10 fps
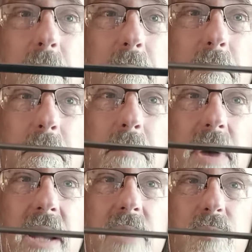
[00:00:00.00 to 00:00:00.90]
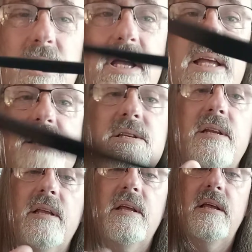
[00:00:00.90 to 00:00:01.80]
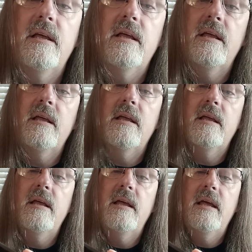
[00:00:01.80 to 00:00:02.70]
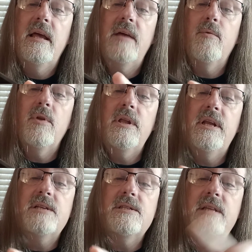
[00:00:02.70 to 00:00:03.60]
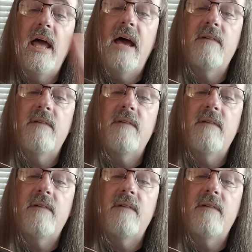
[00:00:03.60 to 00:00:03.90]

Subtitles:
Mine really isn't. It really doesn't have a